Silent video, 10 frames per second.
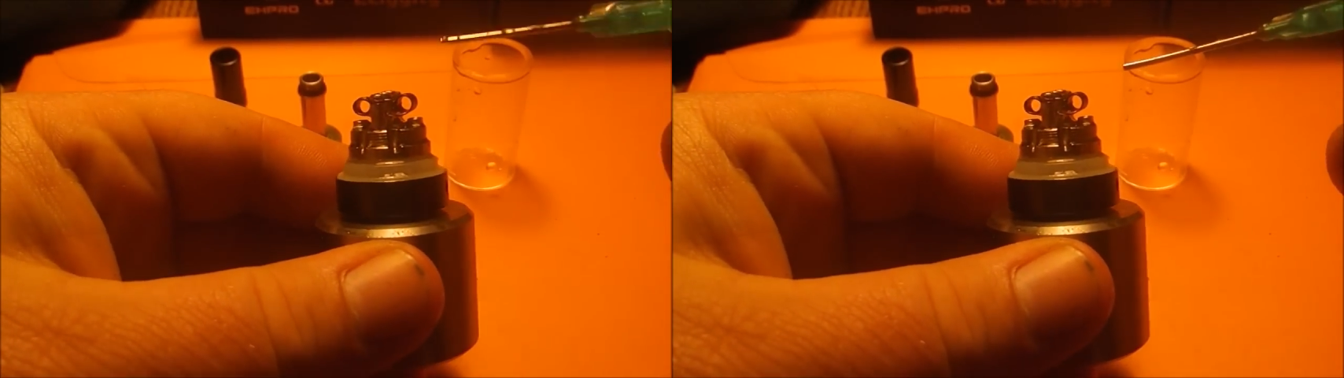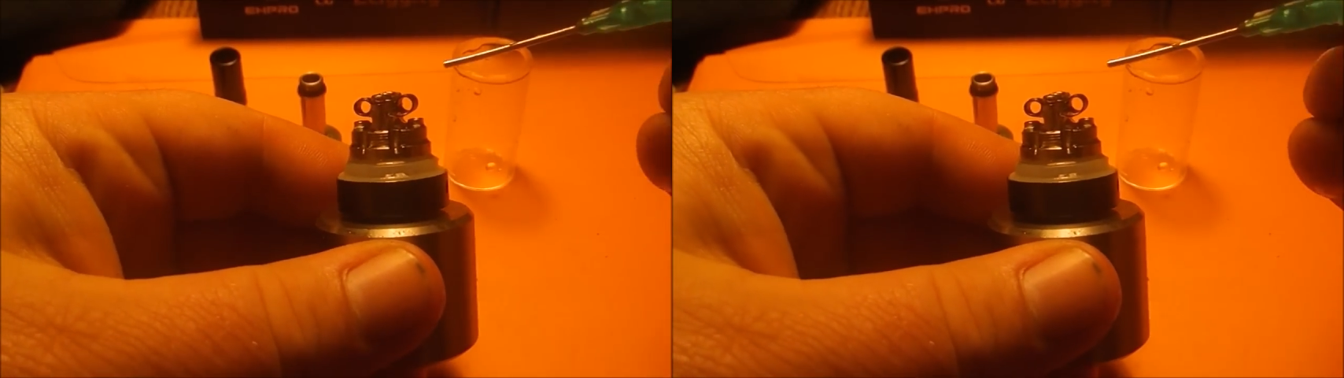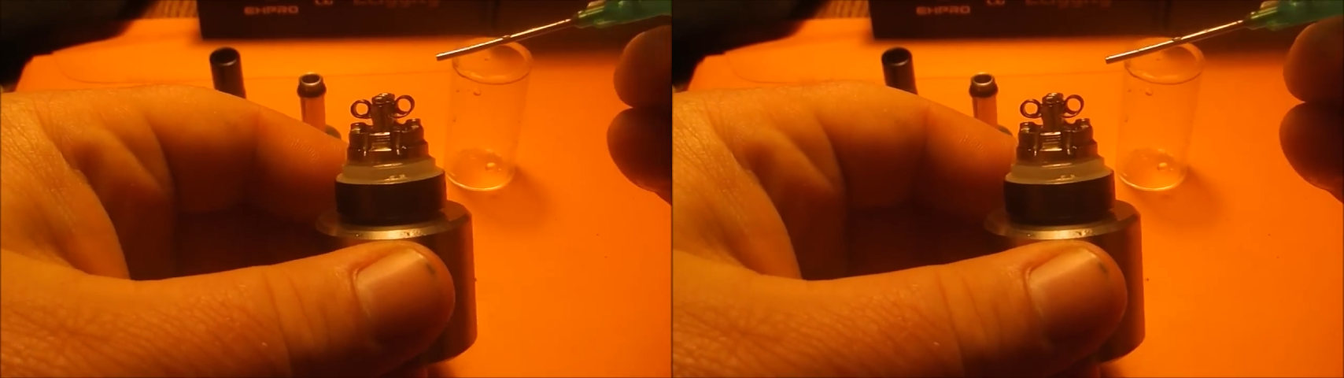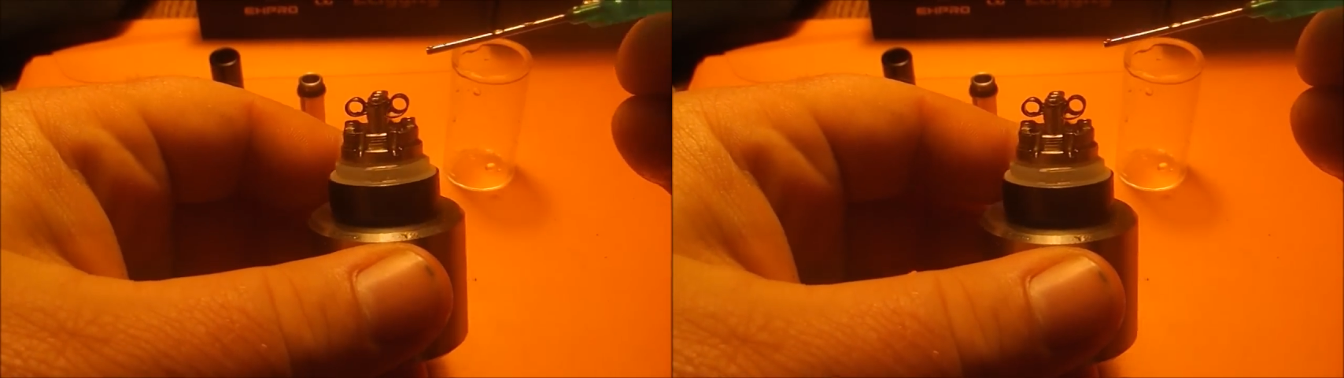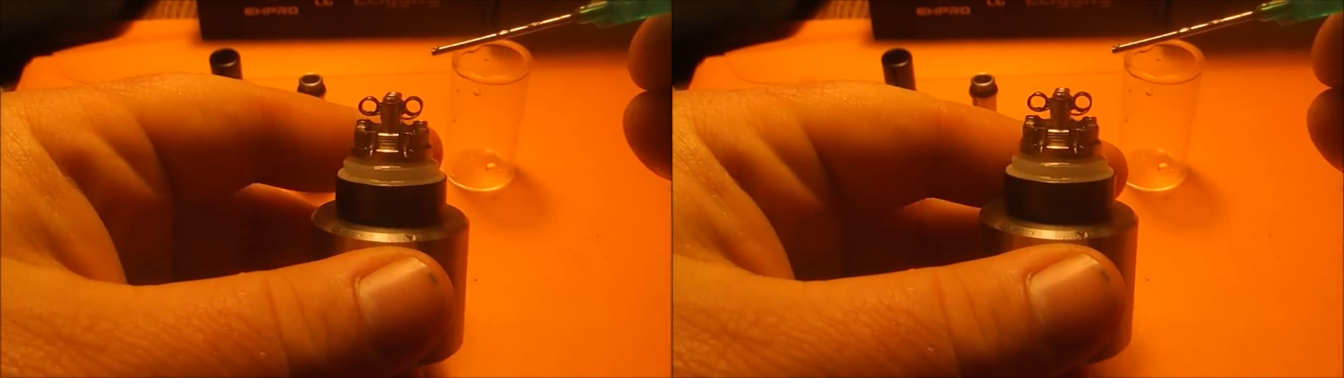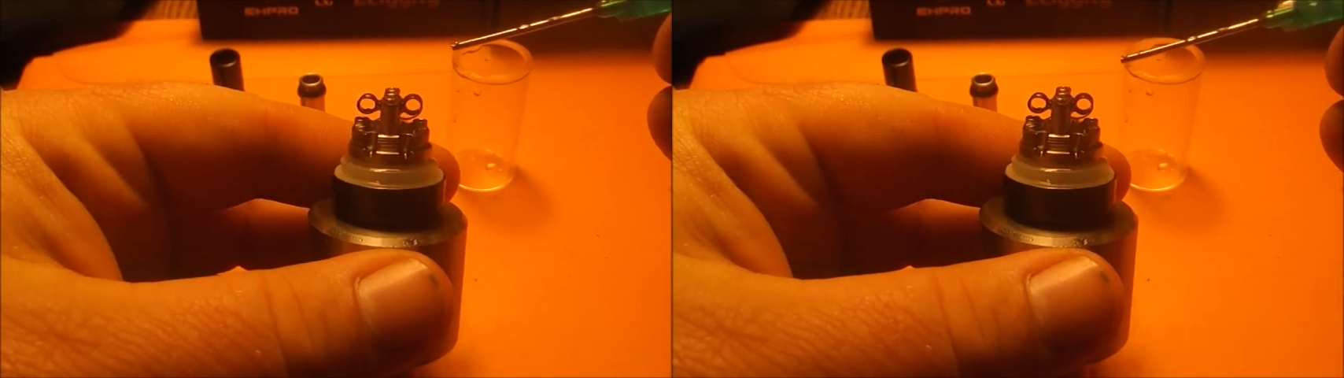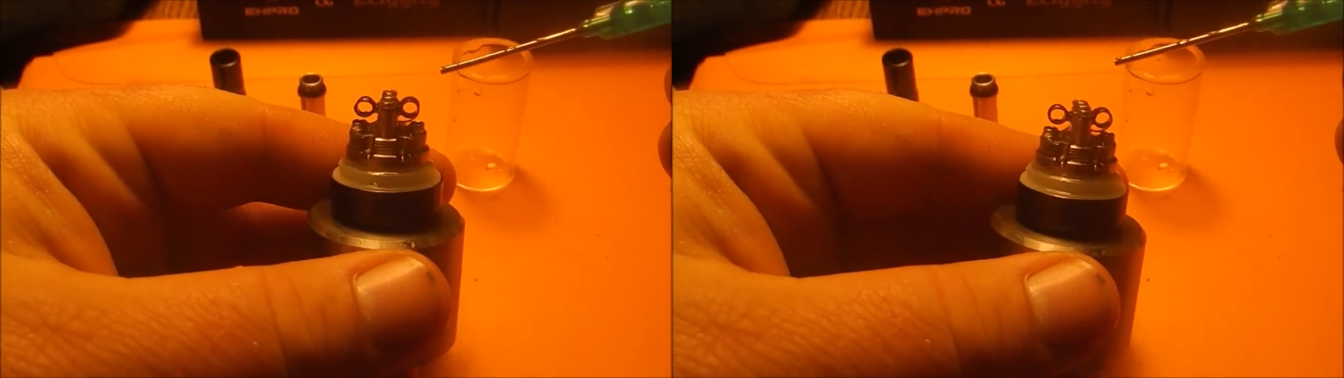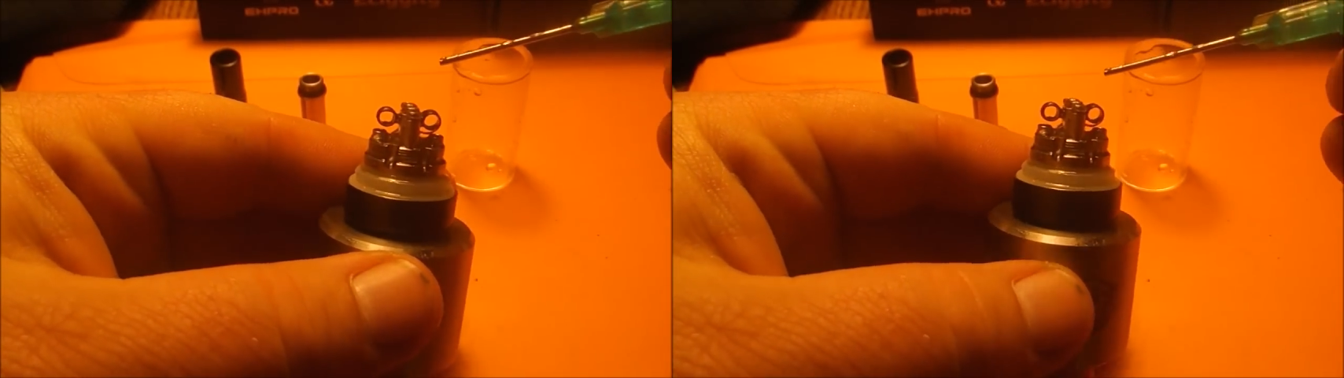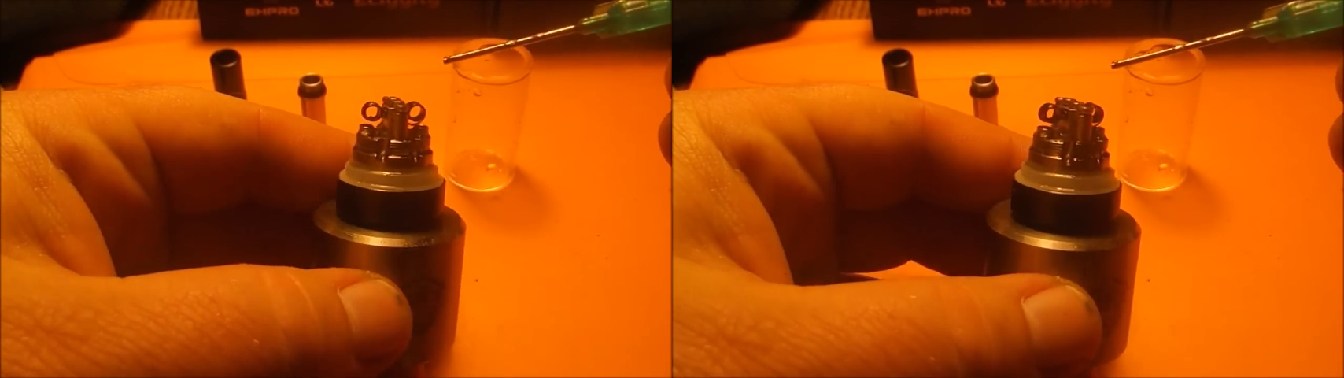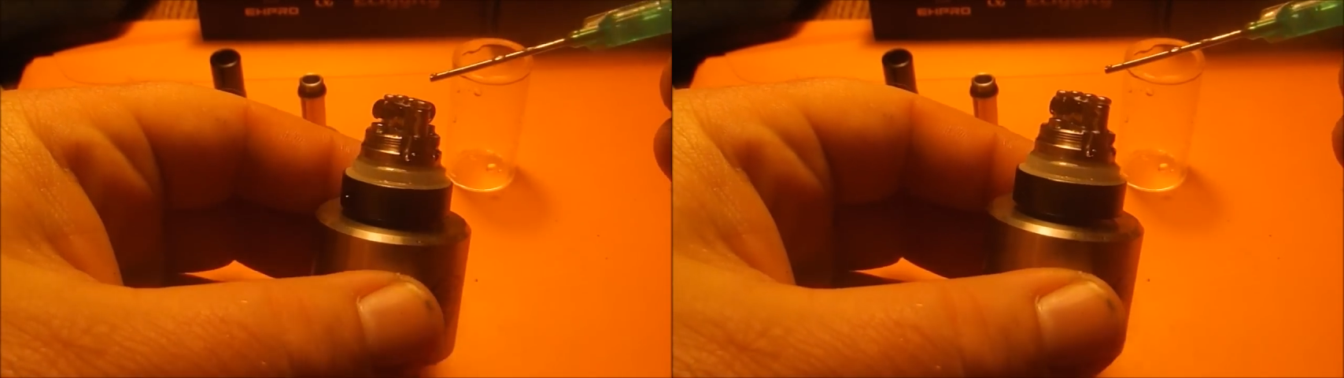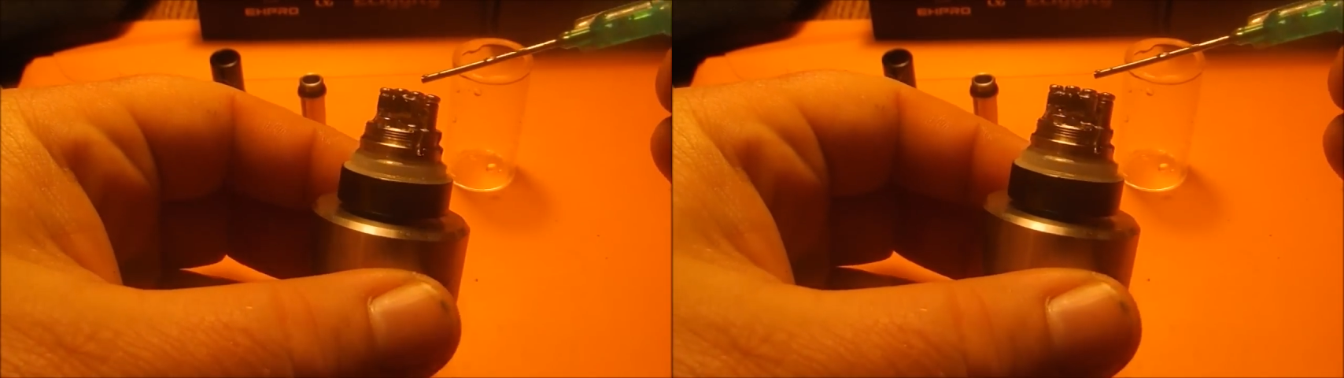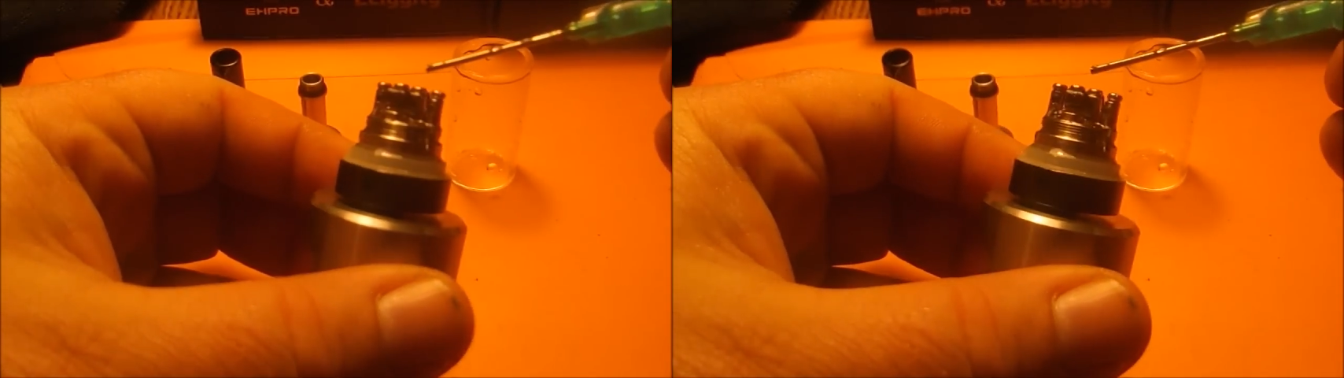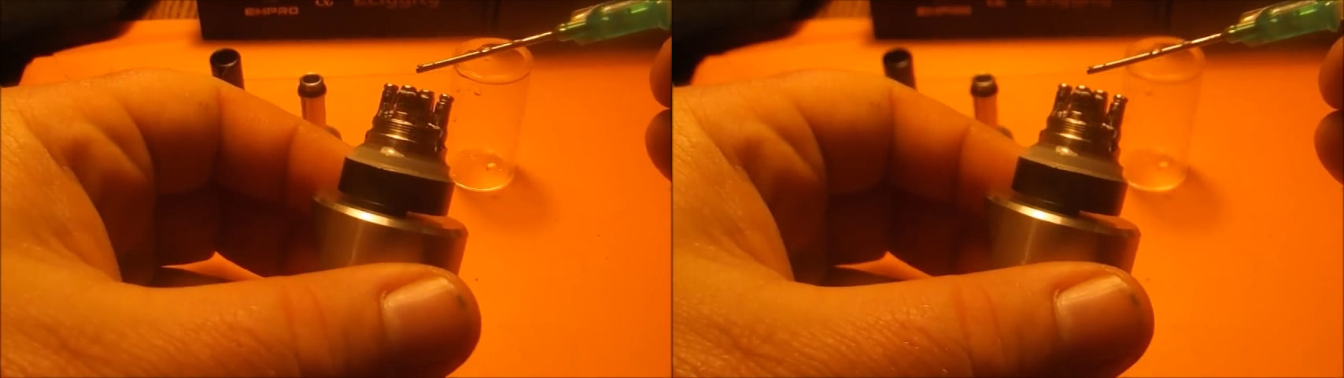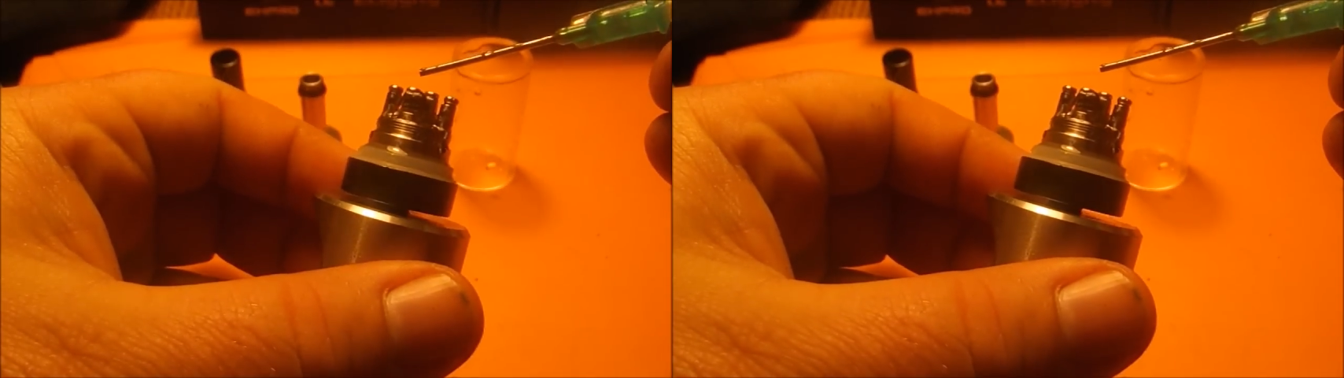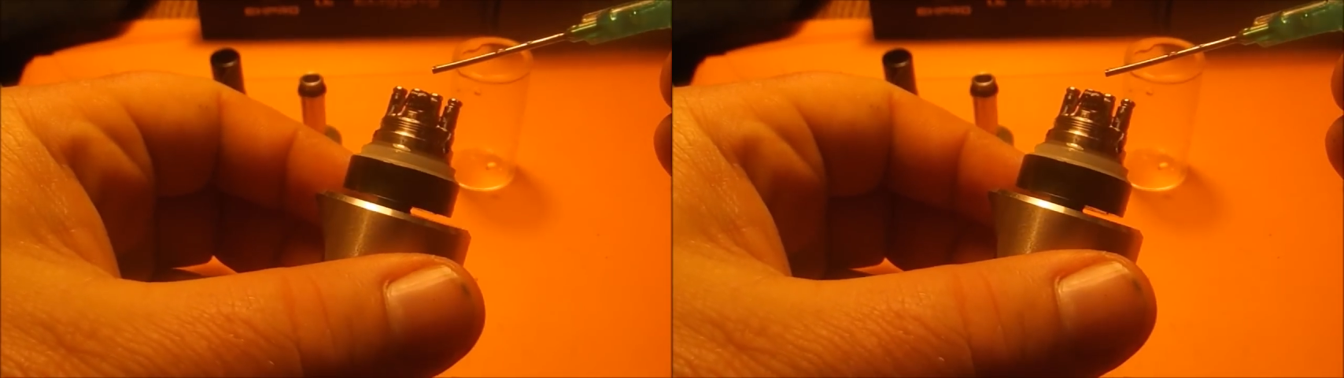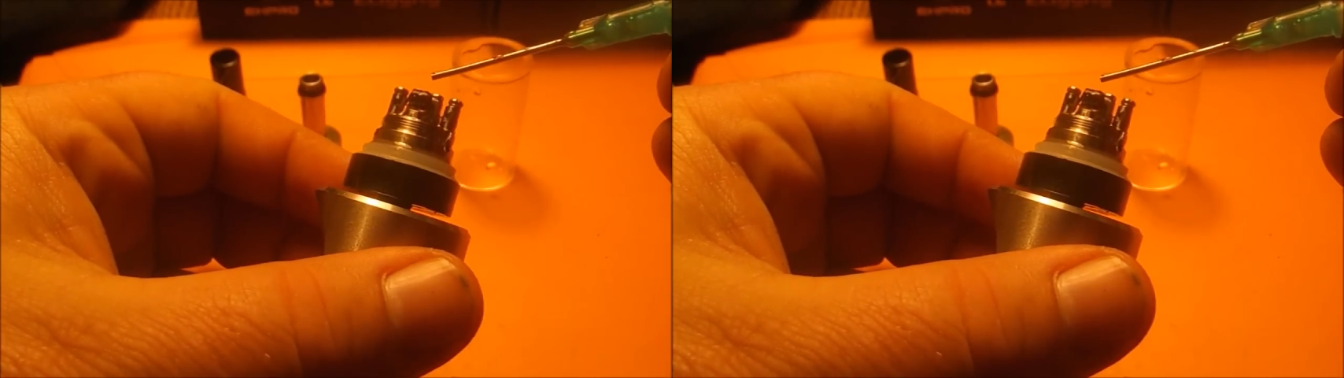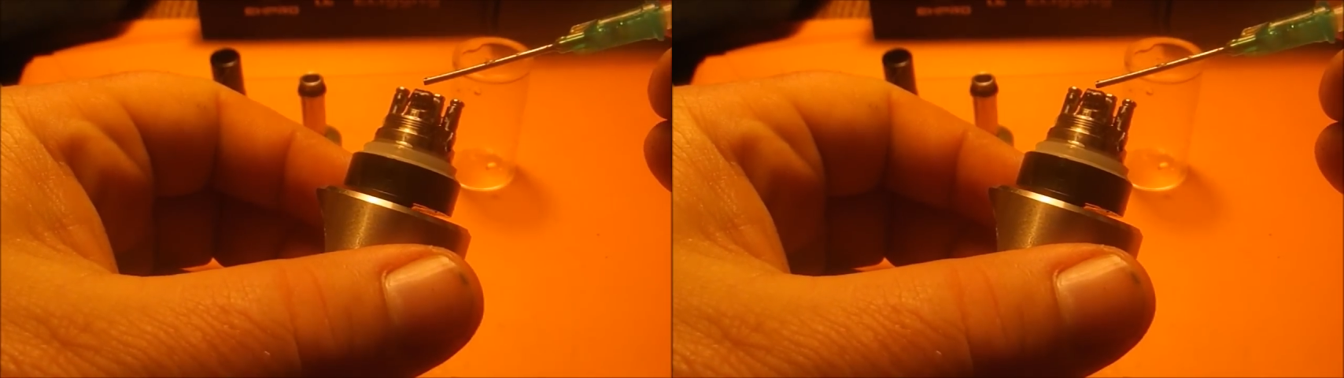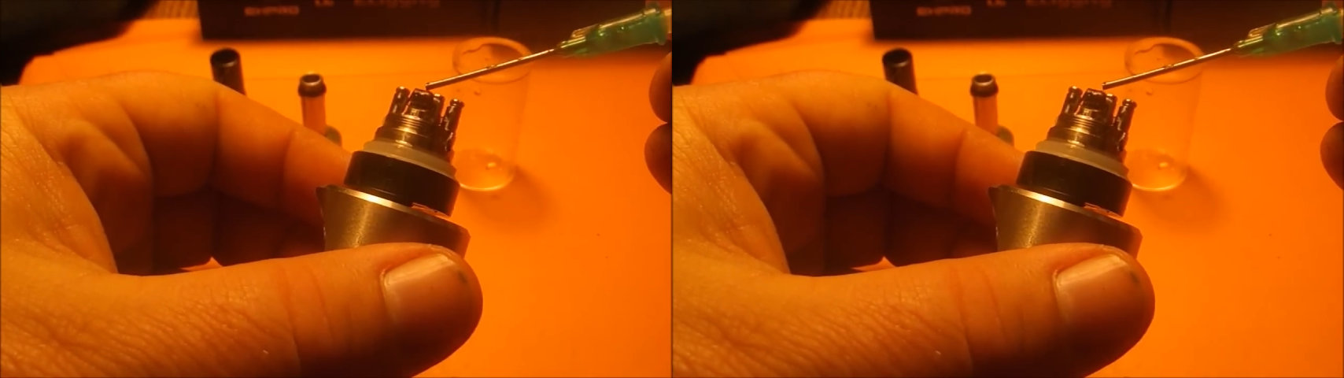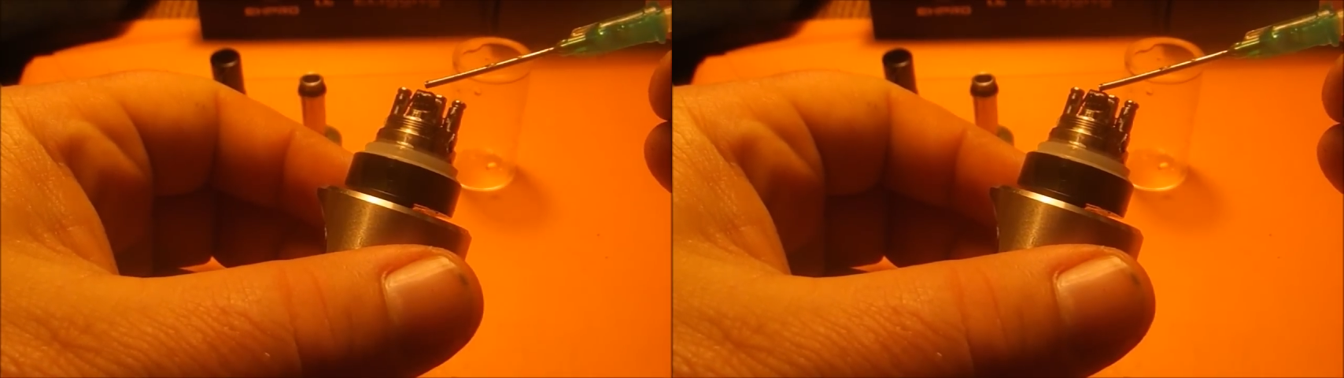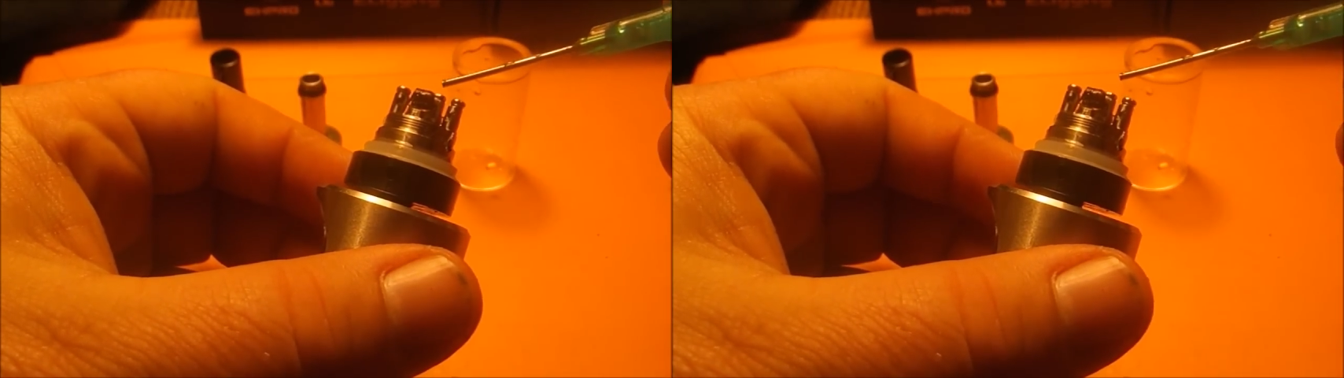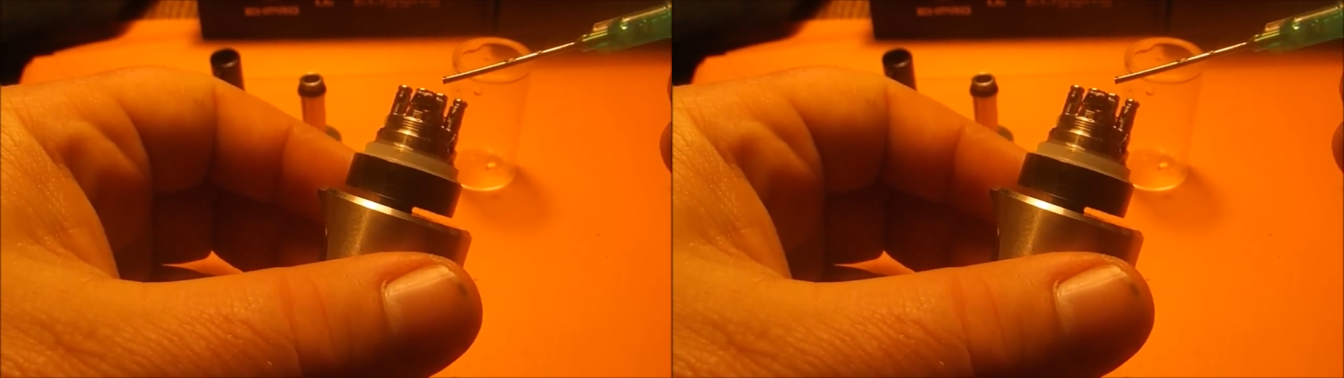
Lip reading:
Nobody's mouth can be seen.